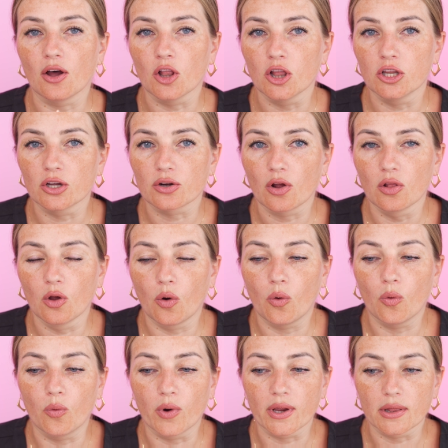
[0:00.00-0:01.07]
a little
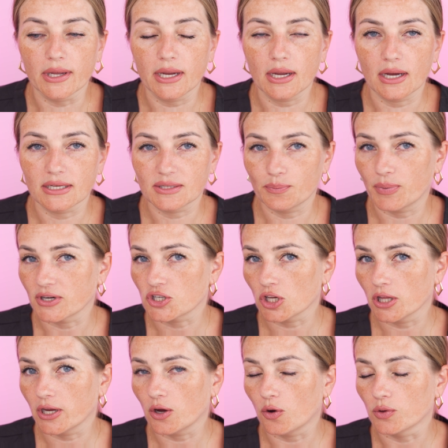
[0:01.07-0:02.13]
oily,
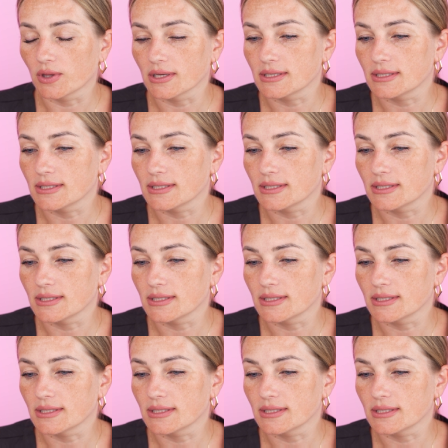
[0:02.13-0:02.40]
especially on the